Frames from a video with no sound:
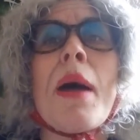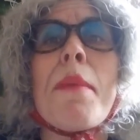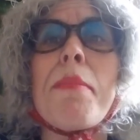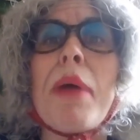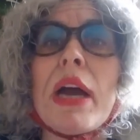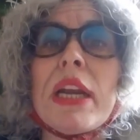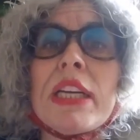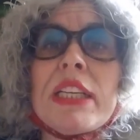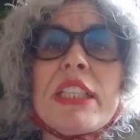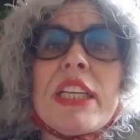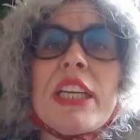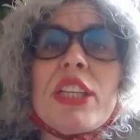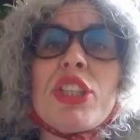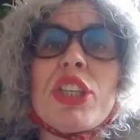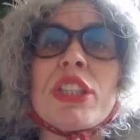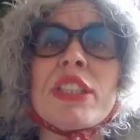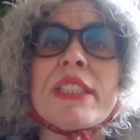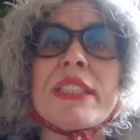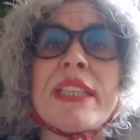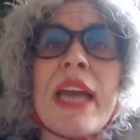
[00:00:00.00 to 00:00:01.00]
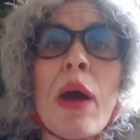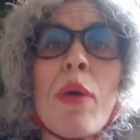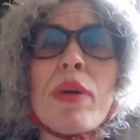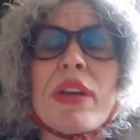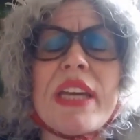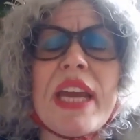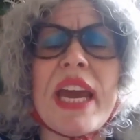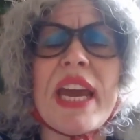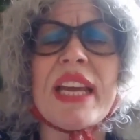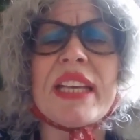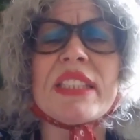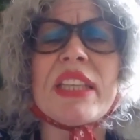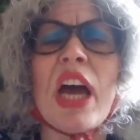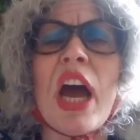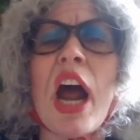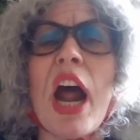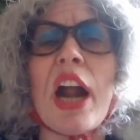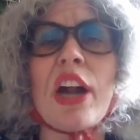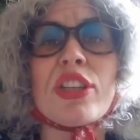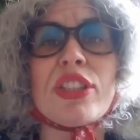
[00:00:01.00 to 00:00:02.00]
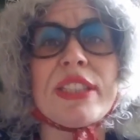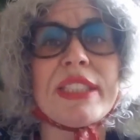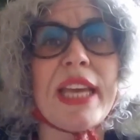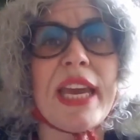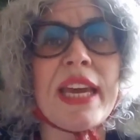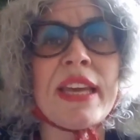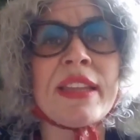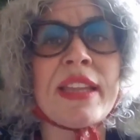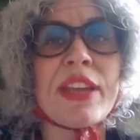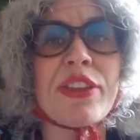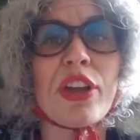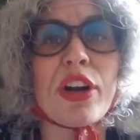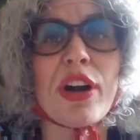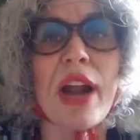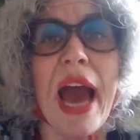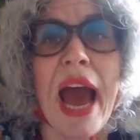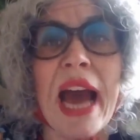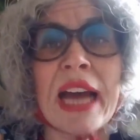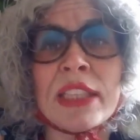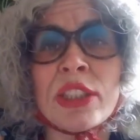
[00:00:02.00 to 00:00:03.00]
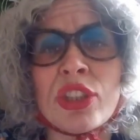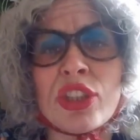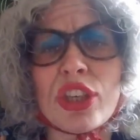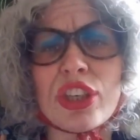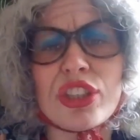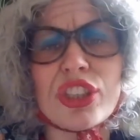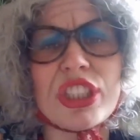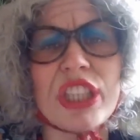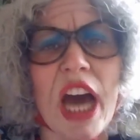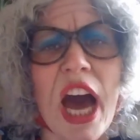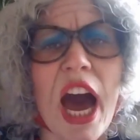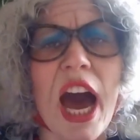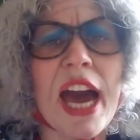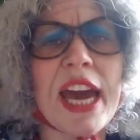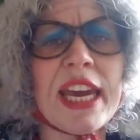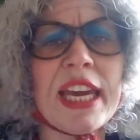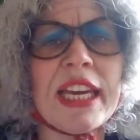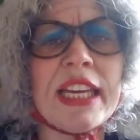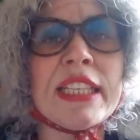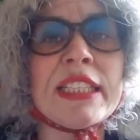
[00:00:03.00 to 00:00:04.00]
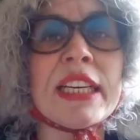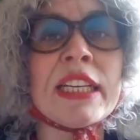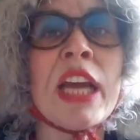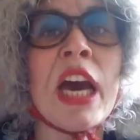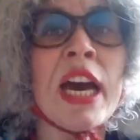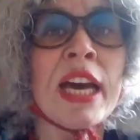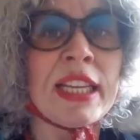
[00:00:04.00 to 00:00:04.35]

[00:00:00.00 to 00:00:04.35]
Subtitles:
Politicians nowadays are saying that their hands are tied and